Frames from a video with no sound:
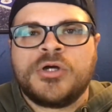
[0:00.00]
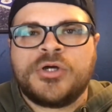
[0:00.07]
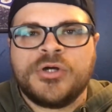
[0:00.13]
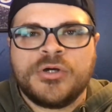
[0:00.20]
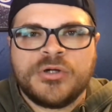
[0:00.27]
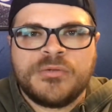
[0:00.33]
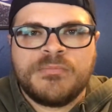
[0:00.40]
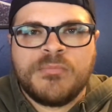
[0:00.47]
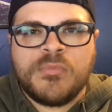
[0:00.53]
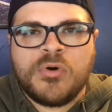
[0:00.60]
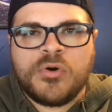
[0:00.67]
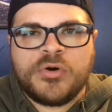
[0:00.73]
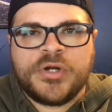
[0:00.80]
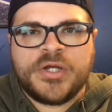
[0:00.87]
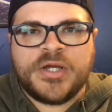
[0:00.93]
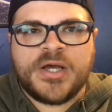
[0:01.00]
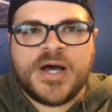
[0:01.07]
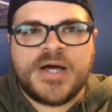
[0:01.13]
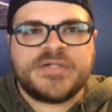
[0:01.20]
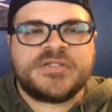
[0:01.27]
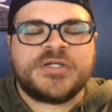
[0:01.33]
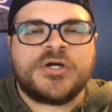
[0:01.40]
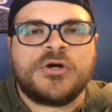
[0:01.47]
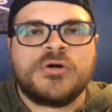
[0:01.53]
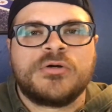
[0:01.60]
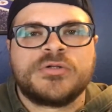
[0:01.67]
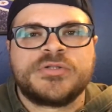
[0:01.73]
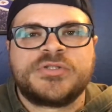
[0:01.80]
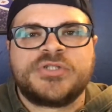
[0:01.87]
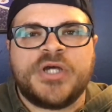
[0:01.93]
Good morning, guys and
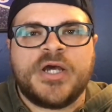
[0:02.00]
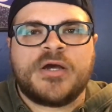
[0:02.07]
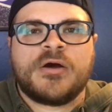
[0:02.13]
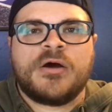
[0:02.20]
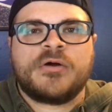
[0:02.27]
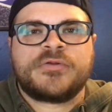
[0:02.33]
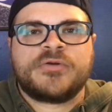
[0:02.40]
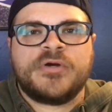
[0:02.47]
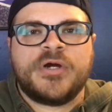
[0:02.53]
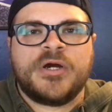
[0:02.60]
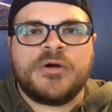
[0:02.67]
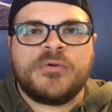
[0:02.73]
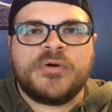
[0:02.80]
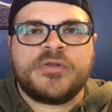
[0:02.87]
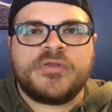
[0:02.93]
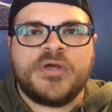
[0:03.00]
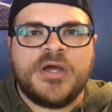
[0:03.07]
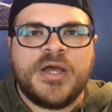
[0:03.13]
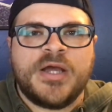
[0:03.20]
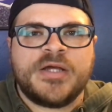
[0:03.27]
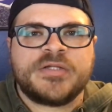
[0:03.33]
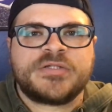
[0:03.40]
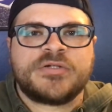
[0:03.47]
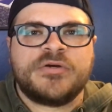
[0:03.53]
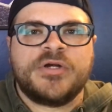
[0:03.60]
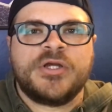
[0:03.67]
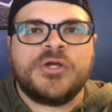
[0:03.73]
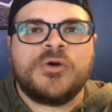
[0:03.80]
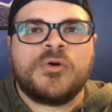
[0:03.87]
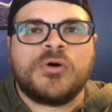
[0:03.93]
girls. Jake Arthur here with you,
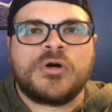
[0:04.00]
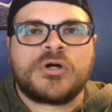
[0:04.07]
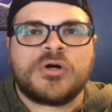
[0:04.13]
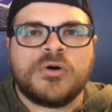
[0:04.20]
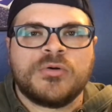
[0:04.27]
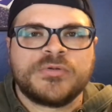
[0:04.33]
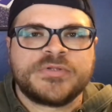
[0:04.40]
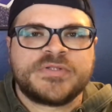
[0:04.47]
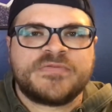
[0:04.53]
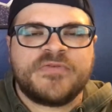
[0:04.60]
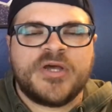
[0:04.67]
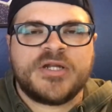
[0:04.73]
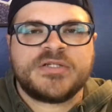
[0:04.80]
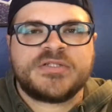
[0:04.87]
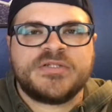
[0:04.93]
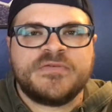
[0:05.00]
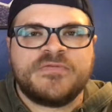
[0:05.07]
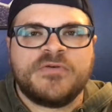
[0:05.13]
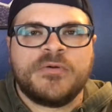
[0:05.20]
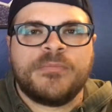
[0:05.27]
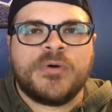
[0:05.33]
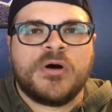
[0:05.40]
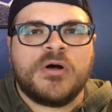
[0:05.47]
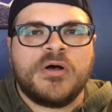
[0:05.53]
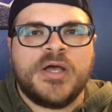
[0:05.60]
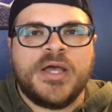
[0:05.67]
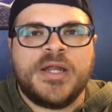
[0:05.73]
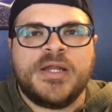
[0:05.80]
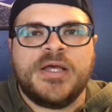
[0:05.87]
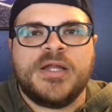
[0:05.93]
answering your Colts fantasy football
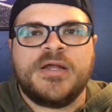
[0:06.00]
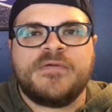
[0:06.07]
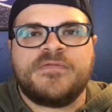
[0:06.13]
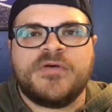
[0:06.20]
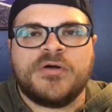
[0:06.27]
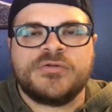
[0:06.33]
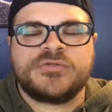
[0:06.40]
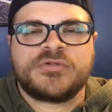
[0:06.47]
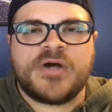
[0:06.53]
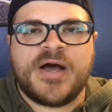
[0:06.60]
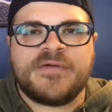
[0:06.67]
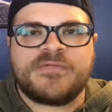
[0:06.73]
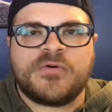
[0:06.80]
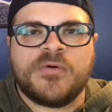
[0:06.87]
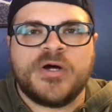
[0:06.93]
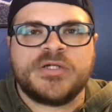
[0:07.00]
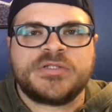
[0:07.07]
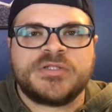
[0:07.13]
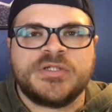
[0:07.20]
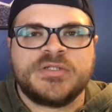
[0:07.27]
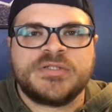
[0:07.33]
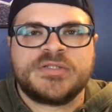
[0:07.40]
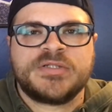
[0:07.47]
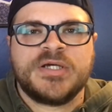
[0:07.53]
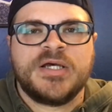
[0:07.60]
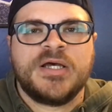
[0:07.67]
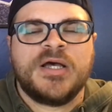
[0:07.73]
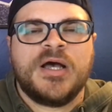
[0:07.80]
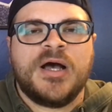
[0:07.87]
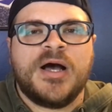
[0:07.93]
and NFL draft questions.
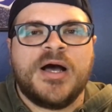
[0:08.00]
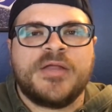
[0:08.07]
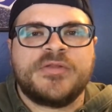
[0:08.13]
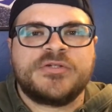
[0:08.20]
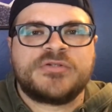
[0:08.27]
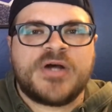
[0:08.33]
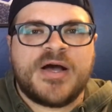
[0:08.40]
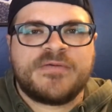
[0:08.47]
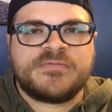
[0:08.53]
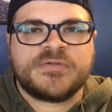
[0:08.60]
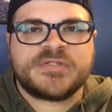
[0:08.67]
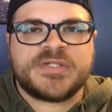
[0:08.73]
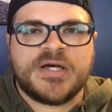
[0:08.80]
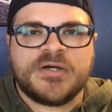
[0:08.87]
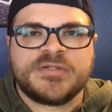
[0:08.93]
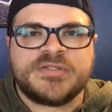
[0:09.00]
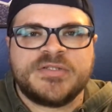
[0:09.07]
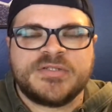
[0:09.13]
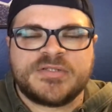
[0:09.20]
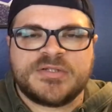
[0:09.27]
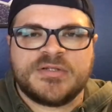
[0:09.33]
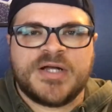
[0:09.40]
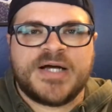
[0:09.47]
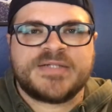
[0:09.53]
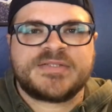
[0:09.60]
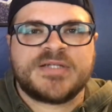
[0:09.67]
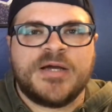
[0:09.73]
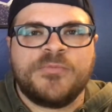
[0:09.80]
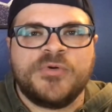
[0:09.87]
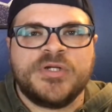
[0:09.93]
The draft was held since the last
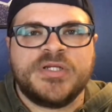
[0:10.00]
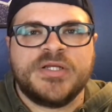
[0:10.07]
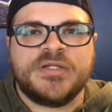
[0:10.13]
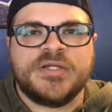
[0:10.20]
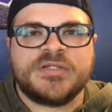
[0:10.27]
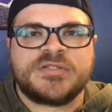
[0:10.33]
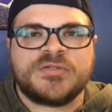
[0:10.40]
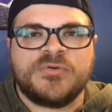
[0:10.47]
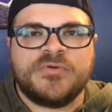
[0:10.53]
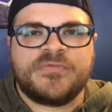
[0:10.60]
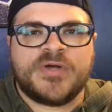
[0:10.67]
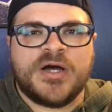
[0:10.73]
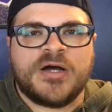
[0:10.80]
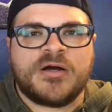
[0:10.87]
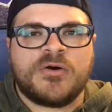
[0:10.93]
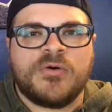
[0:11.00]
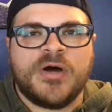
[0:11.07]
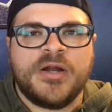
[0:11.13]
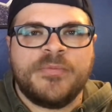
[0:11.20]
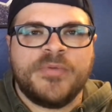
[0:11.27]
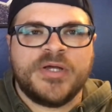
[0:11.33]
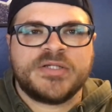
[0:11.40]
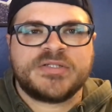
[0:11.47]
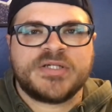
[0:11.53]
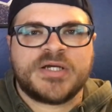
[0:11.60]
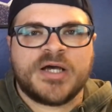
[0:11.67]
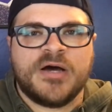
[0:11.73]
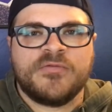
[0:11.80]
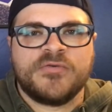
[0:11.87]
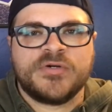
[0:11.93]
time we did this, so we've got quite a bit to
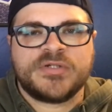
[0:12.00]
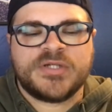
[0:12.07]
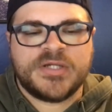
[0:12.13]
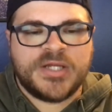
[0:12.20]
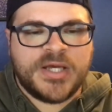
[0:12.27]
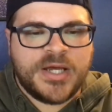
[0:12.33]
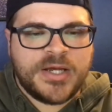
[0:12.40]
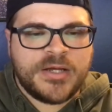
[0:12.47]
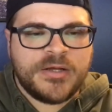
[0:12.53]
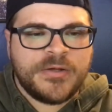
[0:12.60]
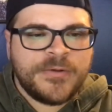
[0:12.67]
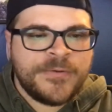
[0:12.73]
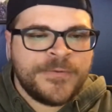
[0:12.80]
cover today.